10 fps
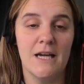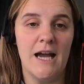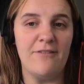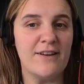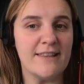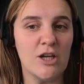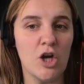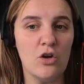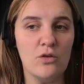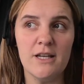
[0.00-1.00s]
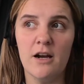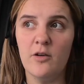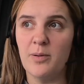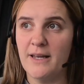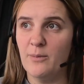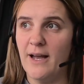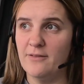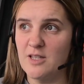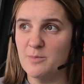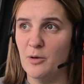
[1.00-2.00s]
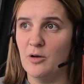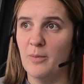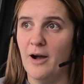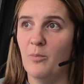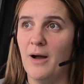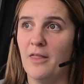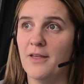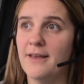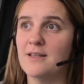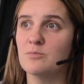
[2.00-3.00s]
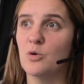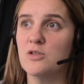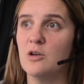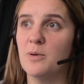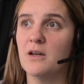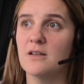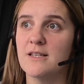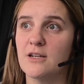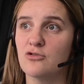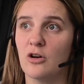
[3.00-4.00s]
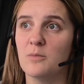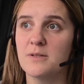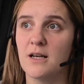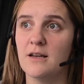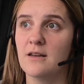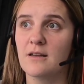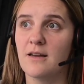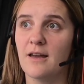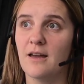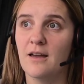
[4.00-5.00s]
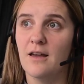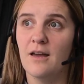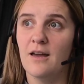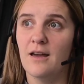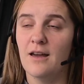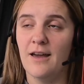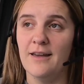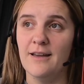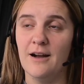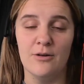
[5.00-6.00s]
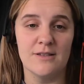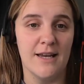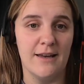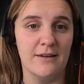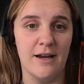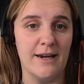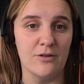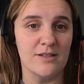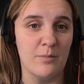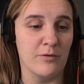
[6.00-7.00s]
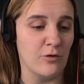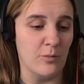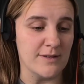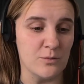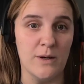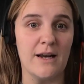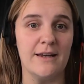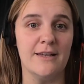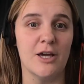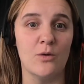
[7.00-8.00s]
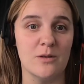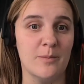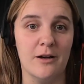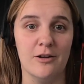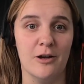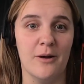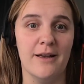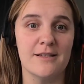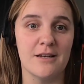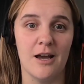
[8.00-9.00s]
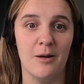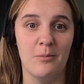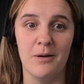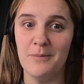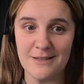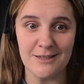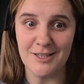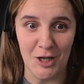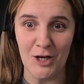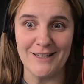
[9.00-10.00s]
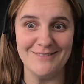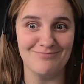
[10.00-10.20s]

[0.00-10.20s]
I think the only other player we haven't spoke about, but I think it's more so because he drops like 8 out of 10, 9 out of 10 performances weekly. He goes a bit unnoticed. Mr. Tonali.